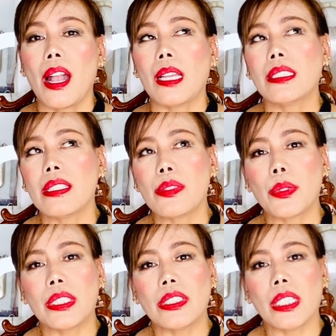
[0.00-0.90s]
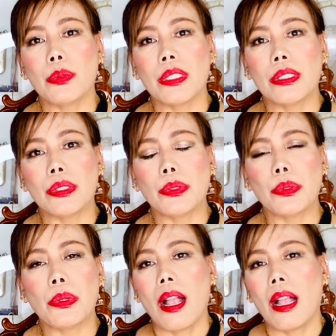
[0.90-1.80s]
I just want to share with
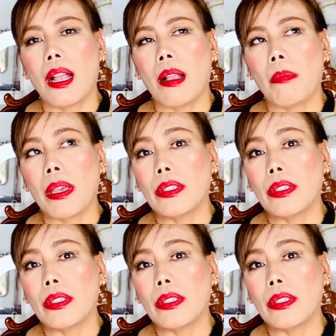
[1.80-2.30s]
you my